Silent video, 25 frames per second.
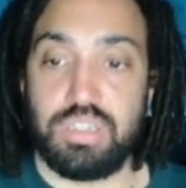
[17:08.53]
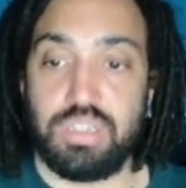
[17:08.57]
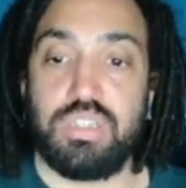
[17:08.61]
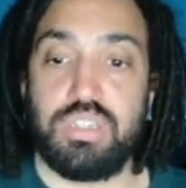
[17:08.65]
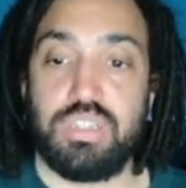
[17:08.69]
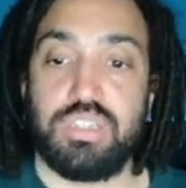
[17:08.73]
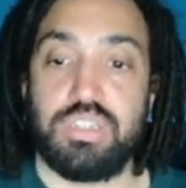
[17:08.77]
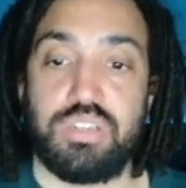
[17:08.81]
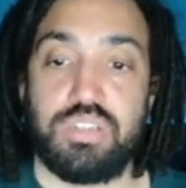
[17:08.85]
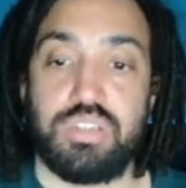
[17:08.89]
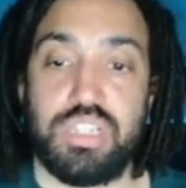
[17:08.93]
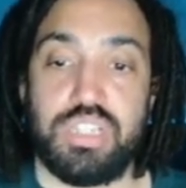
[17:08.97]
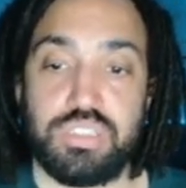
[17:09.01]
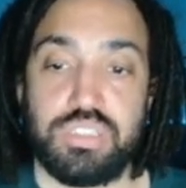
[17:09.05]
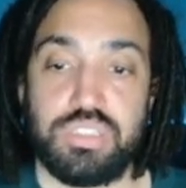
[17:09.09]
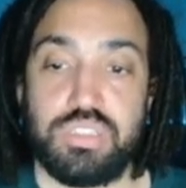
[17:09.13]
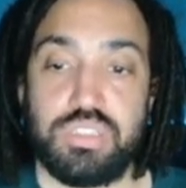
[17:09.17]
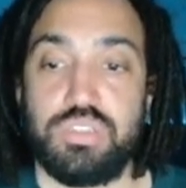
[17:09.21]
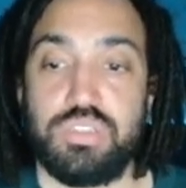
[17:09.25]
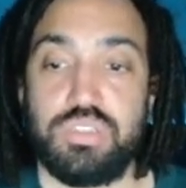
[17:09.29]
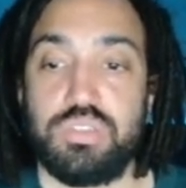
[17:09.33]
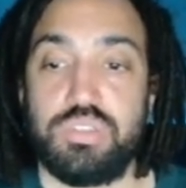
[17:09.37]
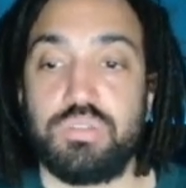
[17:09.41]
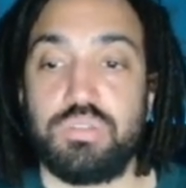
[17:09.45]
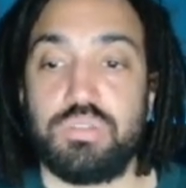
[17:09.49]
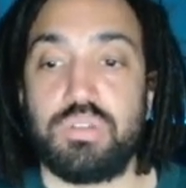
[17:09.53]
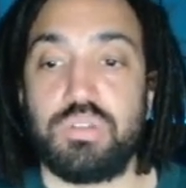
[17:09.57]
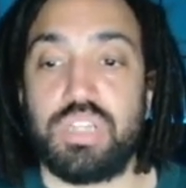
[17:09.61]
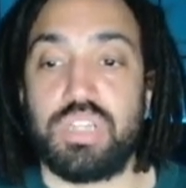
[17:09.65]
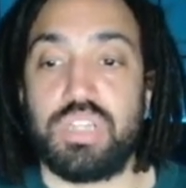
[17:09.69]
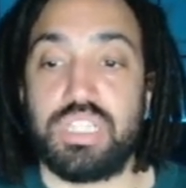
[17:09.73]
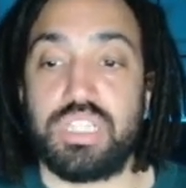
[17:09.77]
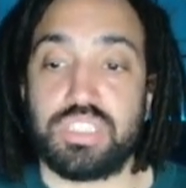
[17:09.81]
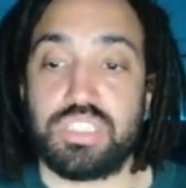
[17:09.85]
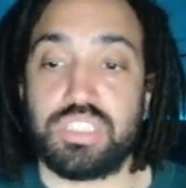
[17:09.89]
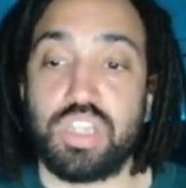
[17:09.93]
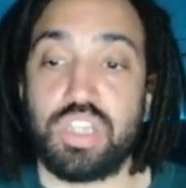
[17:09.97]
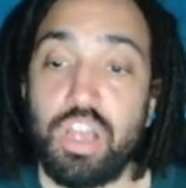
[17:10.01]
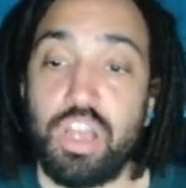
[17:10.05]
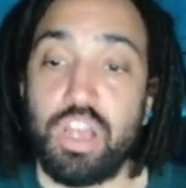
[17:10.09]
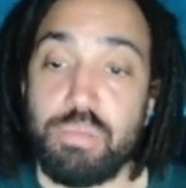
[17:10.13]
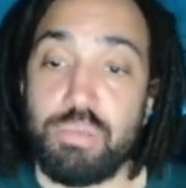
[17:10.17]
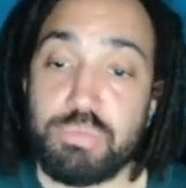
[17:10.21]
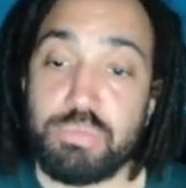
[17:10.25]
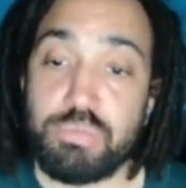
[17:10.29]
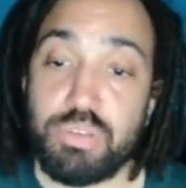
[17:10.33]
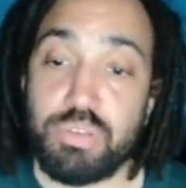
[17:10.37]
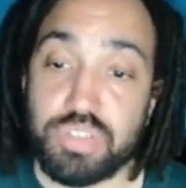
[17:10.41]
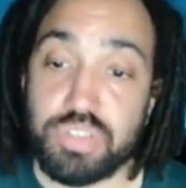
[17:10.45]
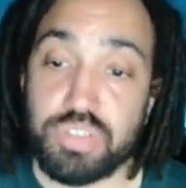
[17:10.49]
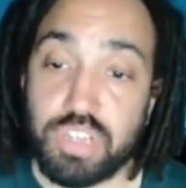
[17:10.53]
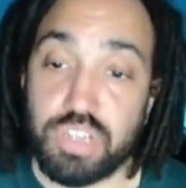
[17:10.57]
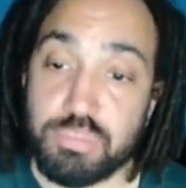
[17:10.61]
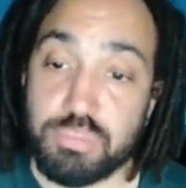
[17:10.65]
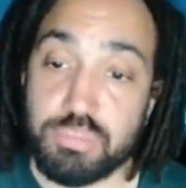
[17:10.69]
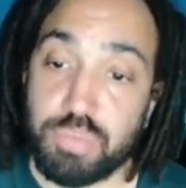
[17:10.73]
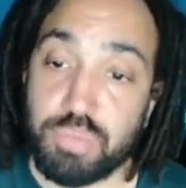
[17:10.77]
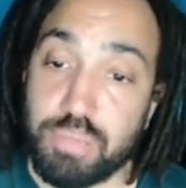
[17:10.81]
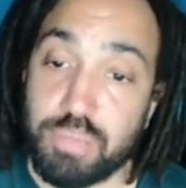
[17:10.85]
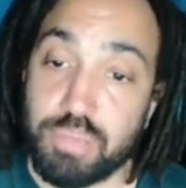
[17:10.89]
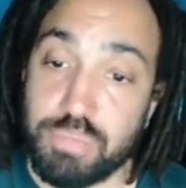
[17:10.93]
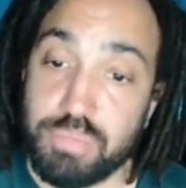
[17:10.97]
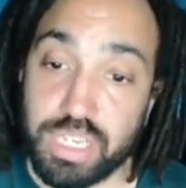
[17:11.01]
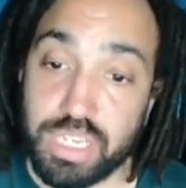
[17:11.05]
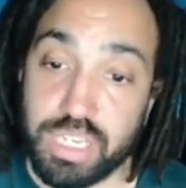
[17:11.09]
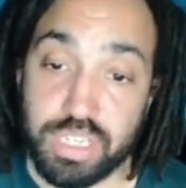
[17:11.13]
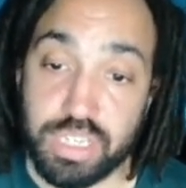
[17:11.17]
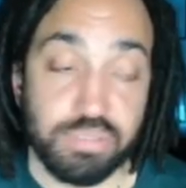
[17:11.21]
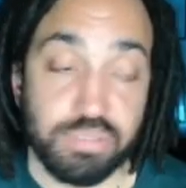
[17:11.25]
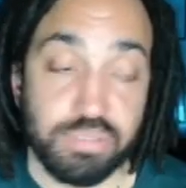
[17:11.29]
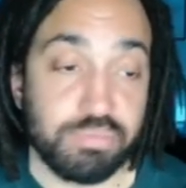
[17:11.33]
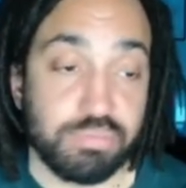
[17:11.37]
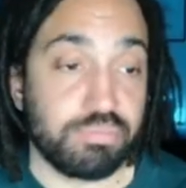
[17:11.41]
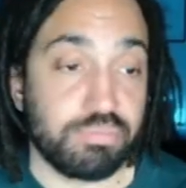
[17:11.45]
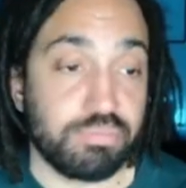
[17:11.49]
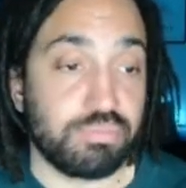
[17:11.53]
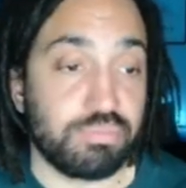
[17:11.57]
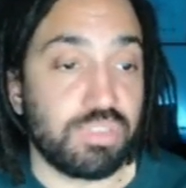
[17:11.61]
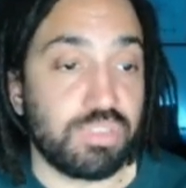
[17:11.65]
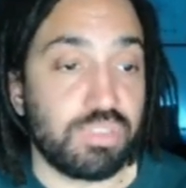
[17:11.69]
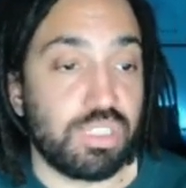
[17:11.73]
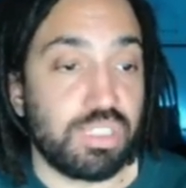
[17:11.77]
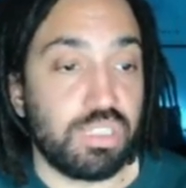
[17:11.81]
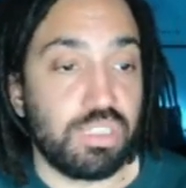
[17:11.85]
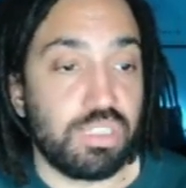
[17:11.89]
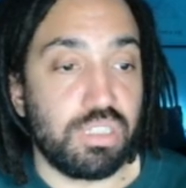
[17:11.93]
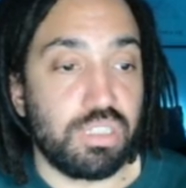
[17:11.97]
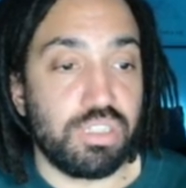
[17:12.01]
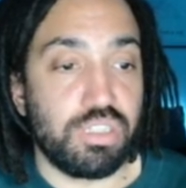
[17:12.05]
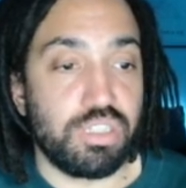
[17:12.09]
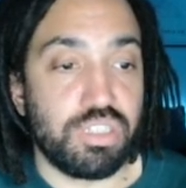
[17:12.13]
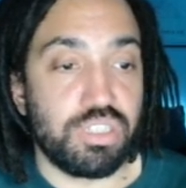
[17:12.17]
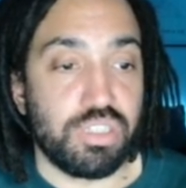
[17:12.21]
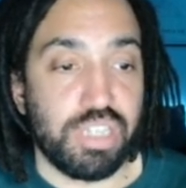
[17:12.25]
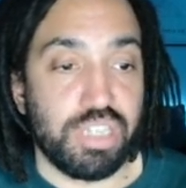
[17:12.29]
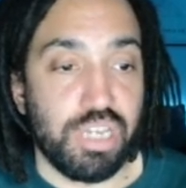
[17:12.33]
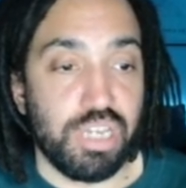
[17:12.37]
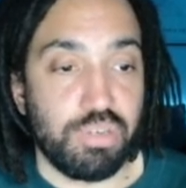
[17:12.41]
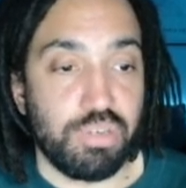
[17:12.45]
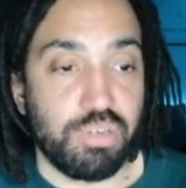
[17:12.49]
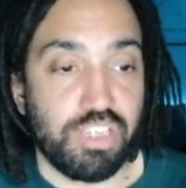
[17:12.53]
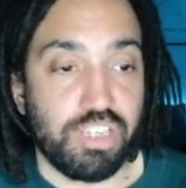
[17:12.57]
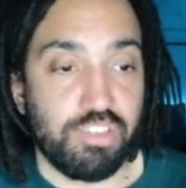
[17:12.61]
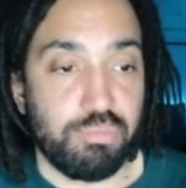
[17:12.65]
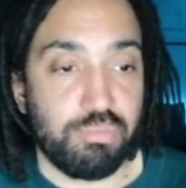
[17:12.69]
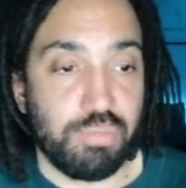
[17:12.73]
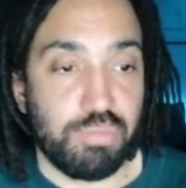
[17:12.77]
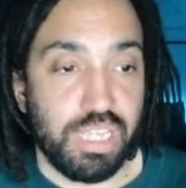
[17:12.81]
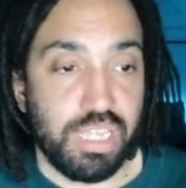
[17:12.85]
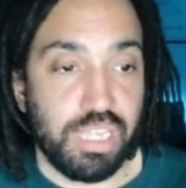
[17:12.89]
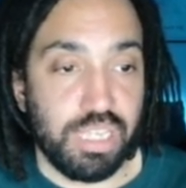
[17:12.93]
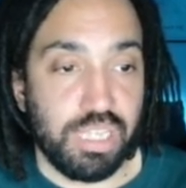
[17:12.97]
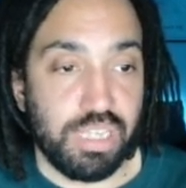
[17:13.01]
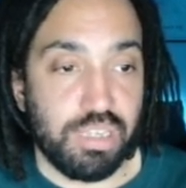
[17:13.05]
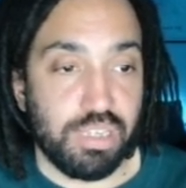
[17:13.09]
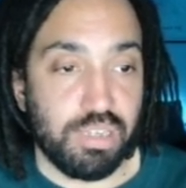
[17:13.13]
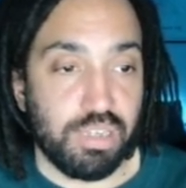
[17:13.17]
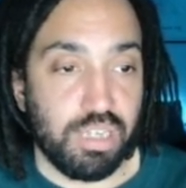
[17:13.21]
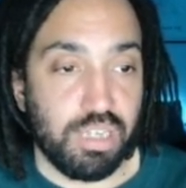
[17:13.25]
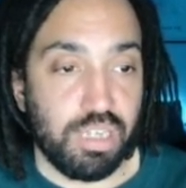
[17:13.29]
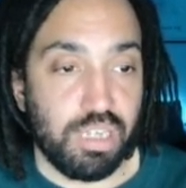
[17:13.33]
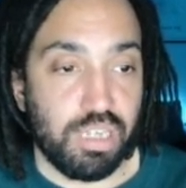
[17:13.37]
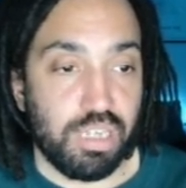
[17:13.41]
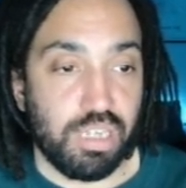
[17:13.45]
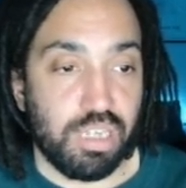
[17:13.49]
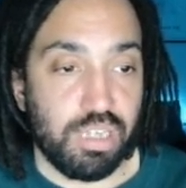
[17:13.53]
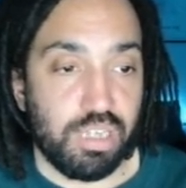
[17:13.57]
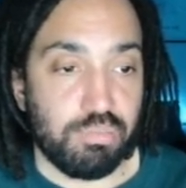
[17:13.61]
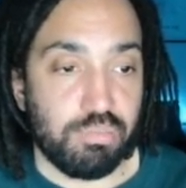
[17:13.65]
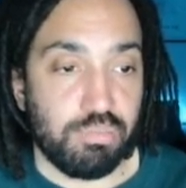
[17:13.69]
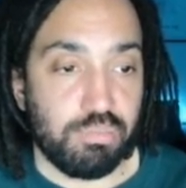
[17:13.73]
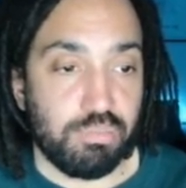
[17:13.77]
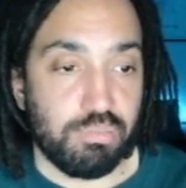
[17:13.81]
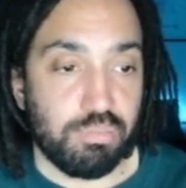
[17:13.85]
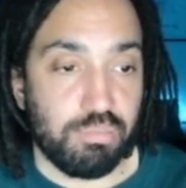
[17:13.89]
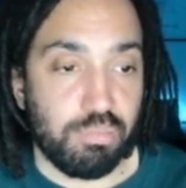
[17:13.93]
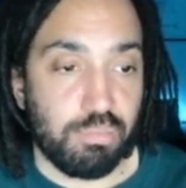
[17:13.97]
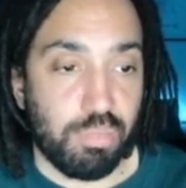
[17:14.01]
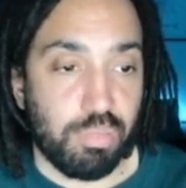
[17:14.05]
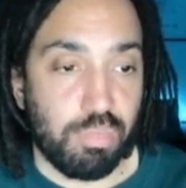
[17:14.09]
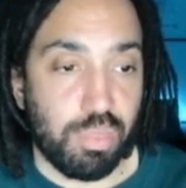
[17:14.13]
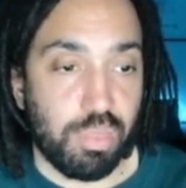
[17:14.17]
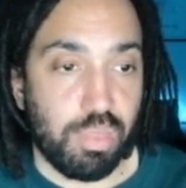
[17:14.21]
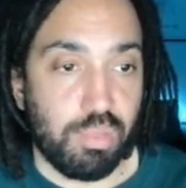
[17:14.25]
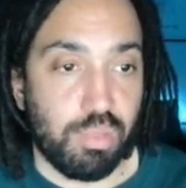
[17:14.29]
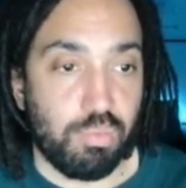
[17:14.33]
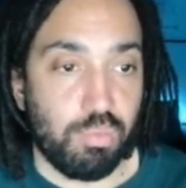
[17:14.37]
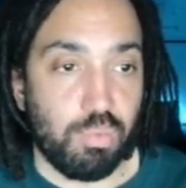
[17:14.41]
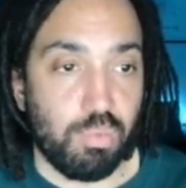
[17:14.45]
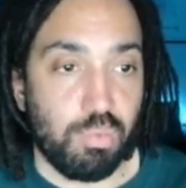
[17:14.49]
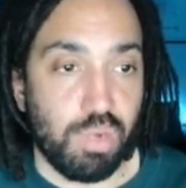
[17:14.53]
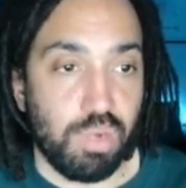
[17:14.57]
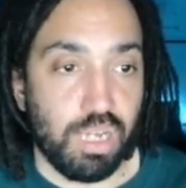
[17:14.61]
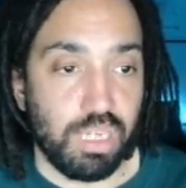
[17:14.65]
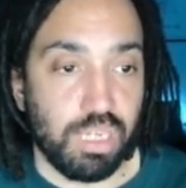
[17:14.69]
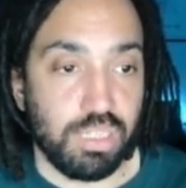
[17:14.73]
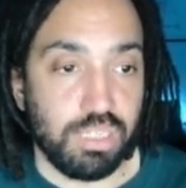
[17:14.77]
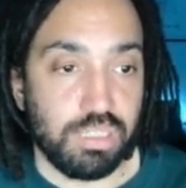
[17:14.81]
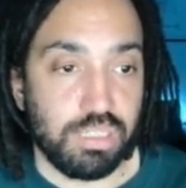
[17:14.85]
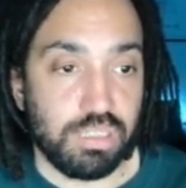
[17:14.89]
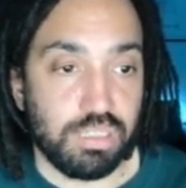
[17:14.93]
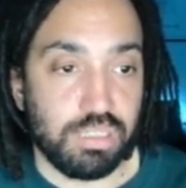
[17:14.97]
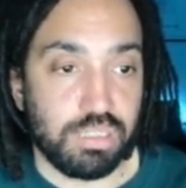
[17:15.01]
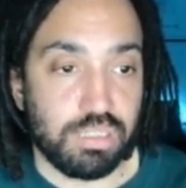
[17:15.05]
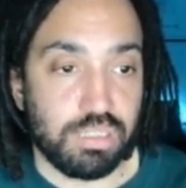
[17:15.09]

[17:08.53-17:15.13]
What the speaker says: So let's times both sides by a million. So that will give me 1